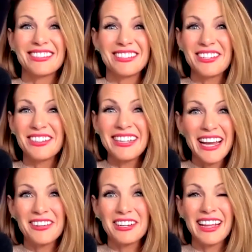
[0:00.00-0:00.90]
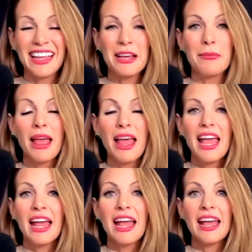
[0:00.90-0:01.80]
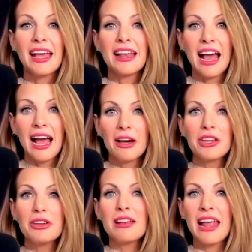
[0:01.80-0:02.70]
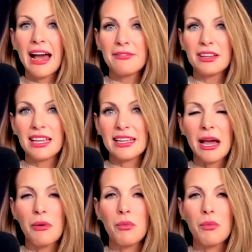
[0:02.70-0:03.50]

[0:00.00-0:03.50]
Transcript: you're encountering him, and how do you navigate that?